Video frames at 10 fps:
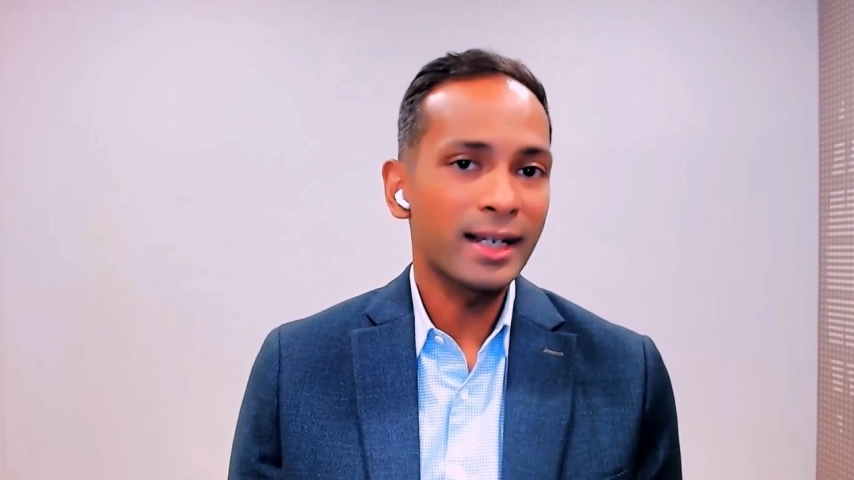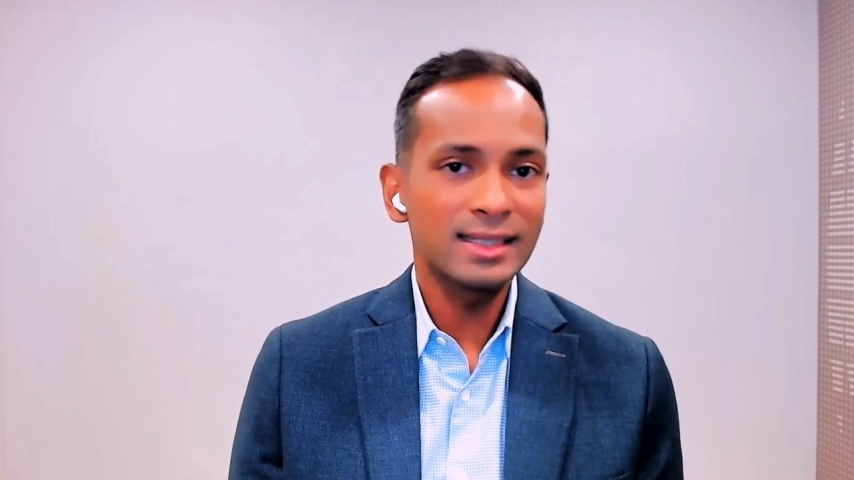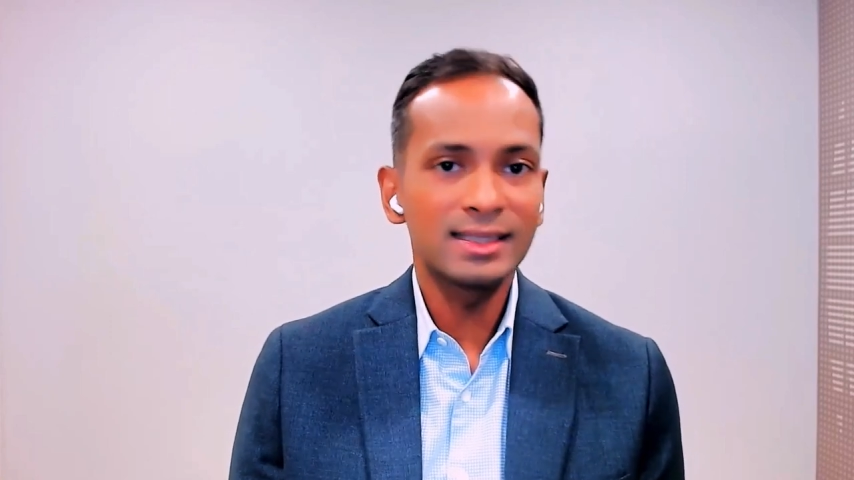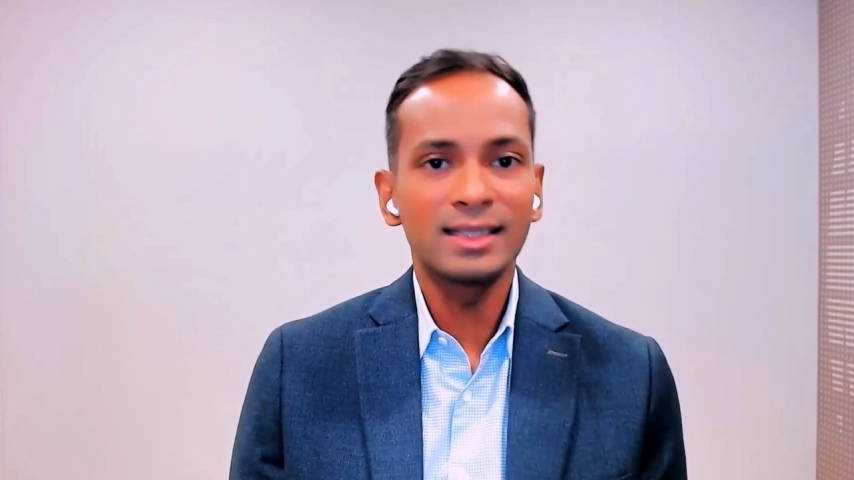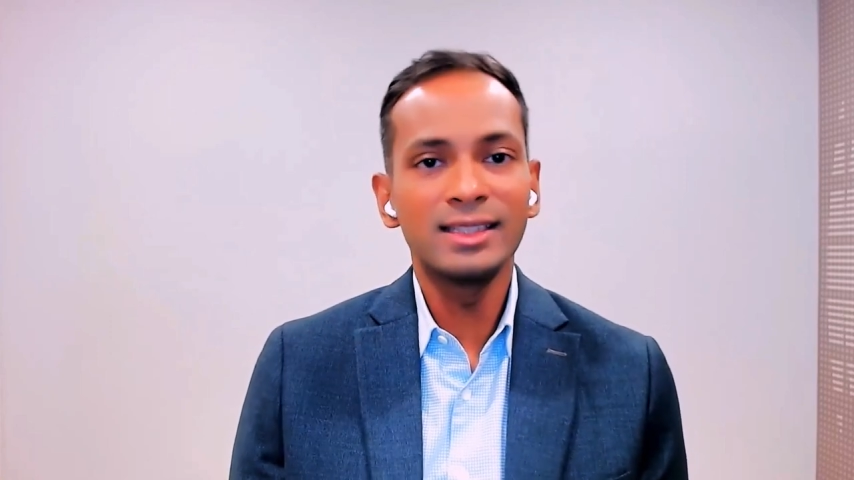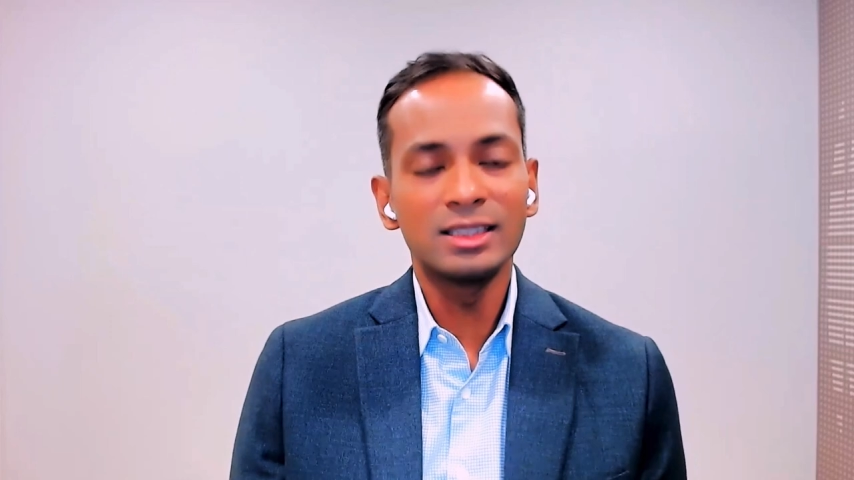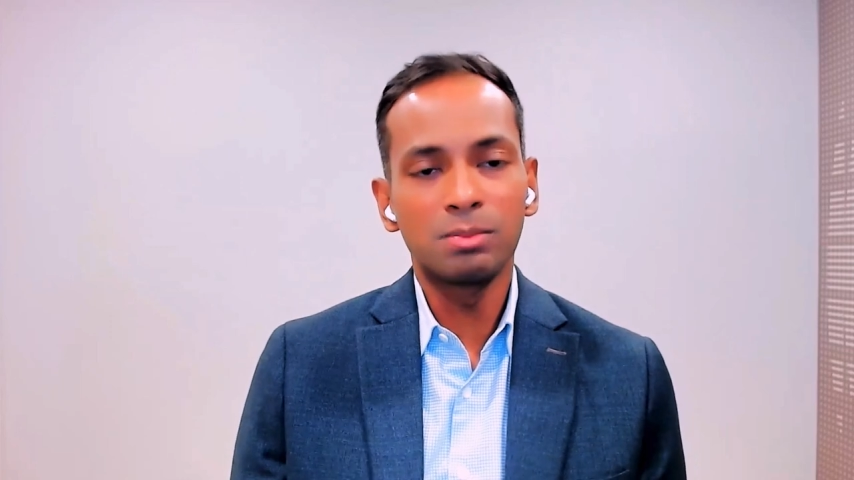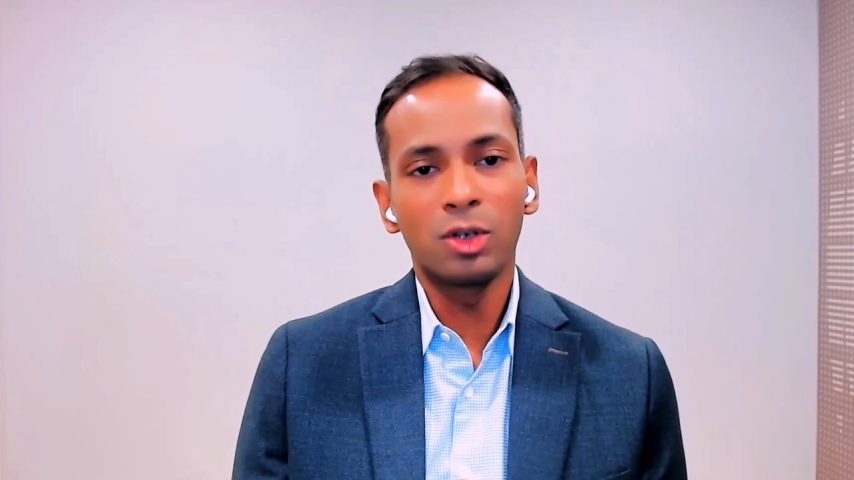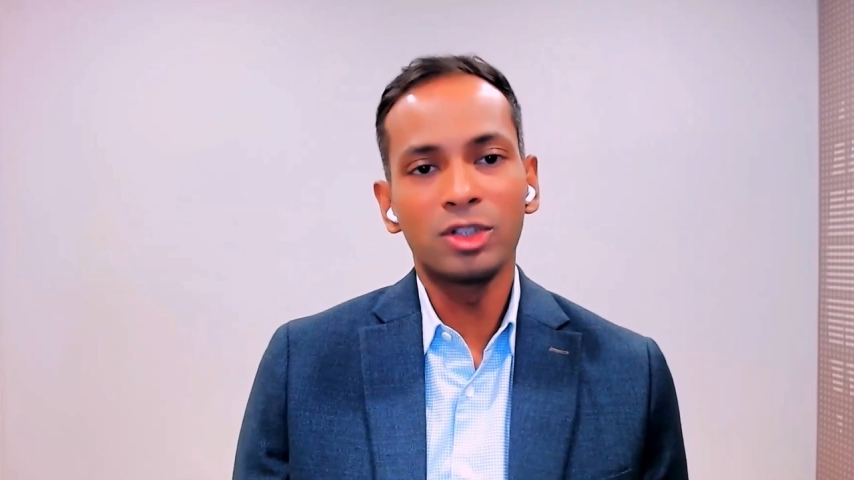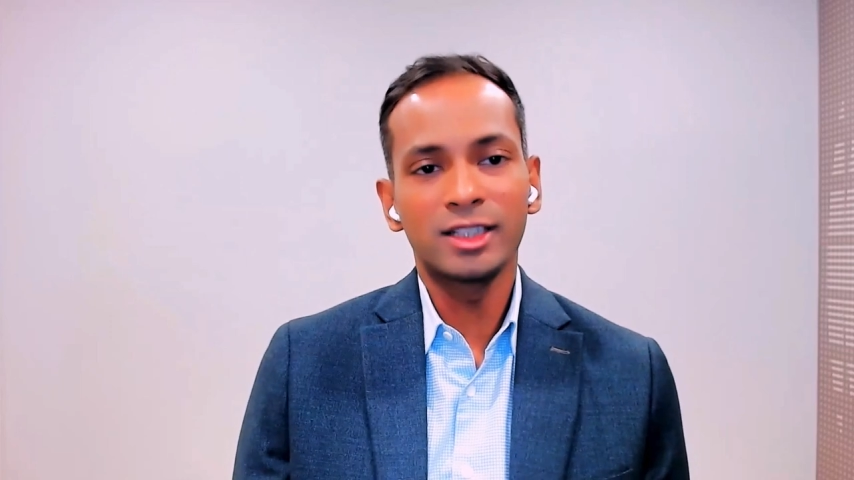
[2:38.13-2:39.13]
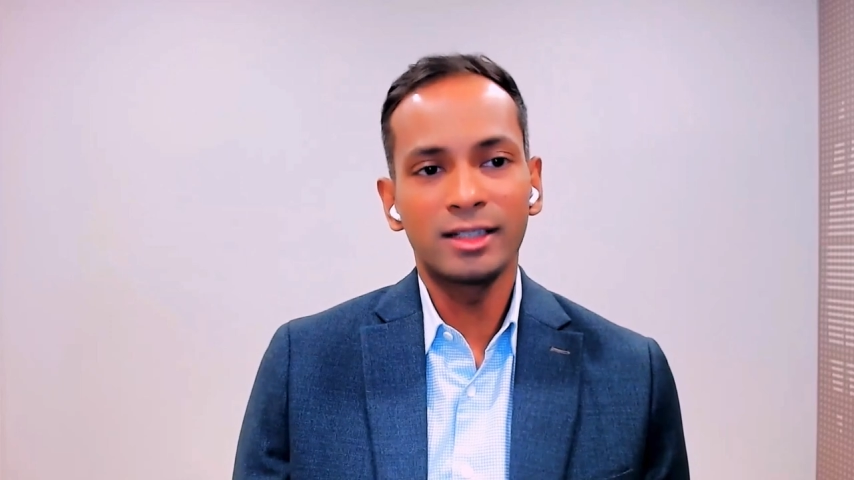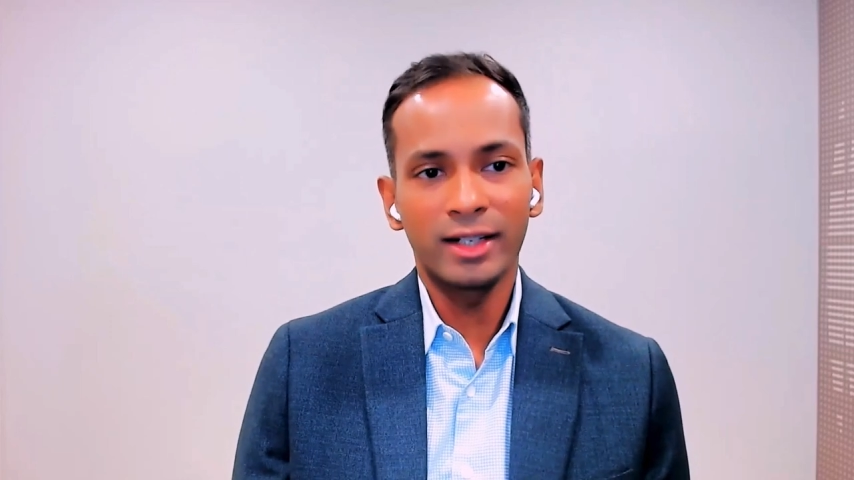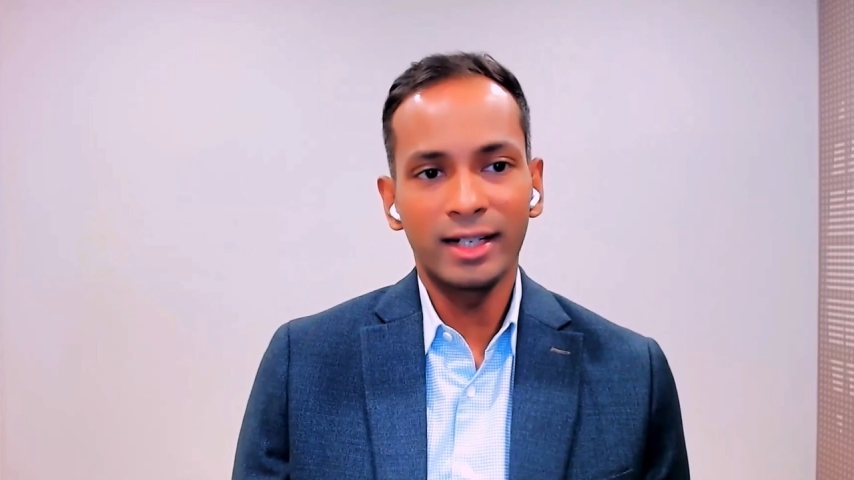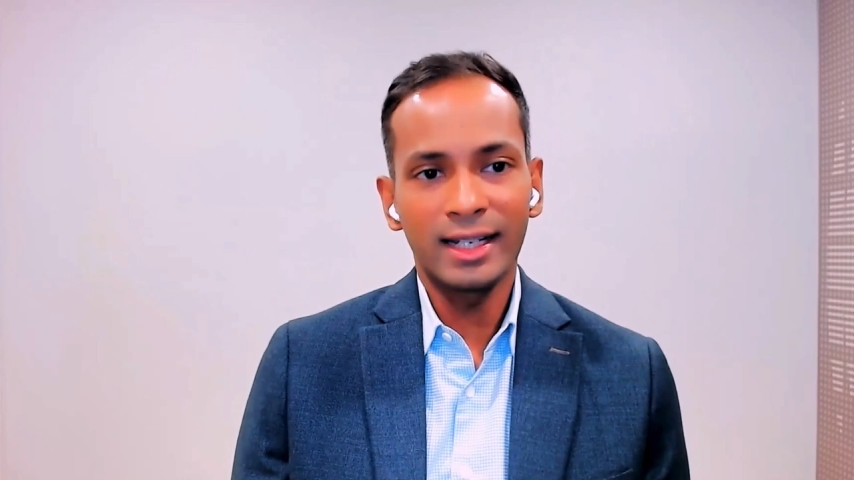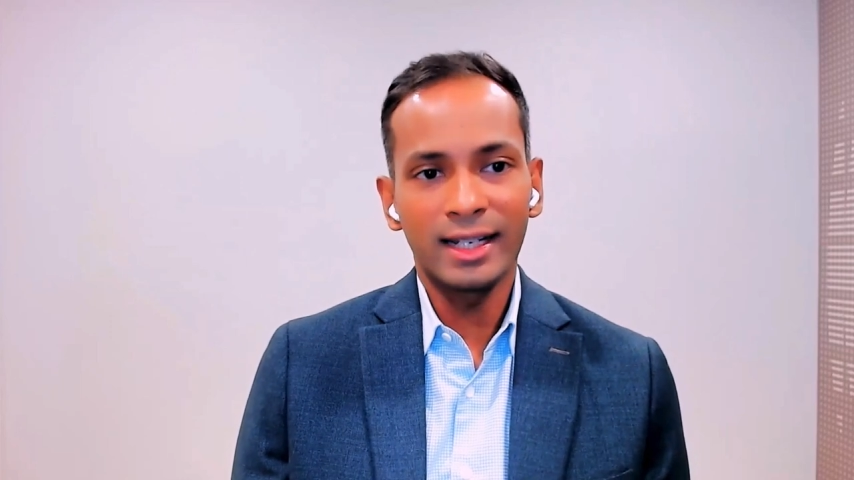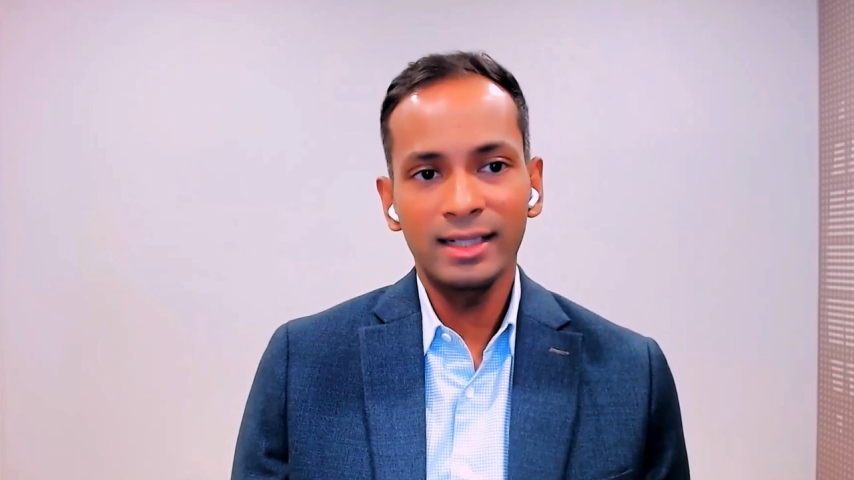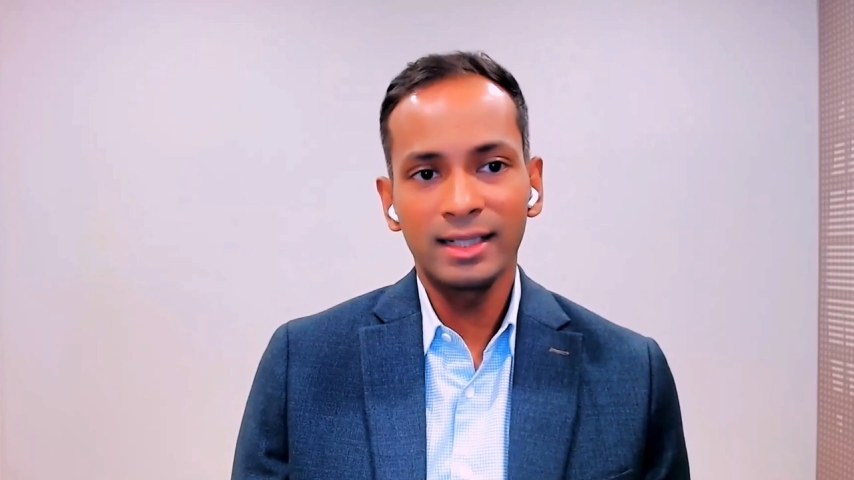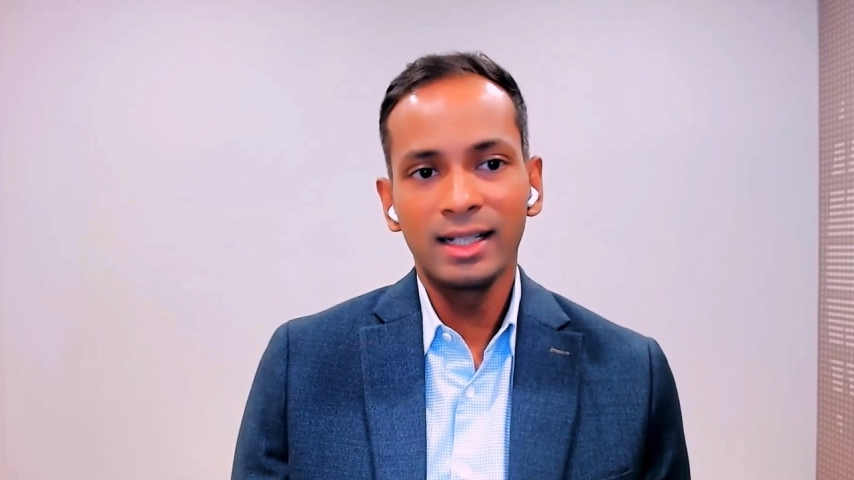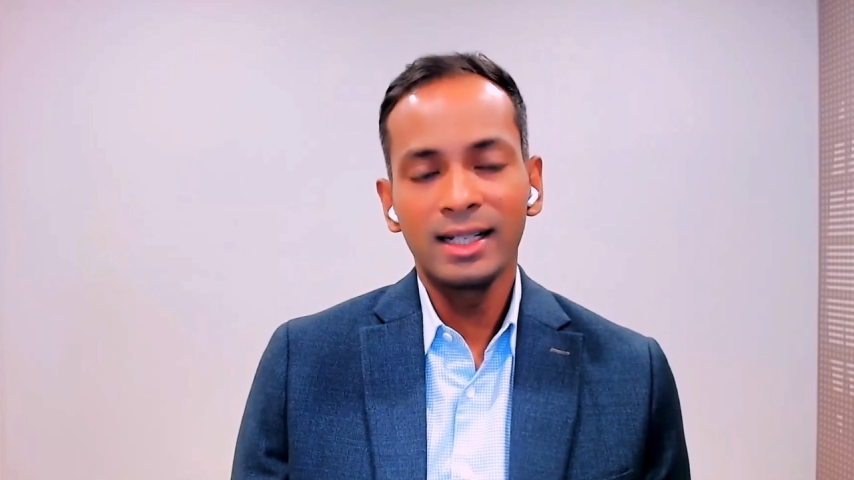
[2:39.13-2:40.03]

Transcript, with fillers: price that these bonds are trading at,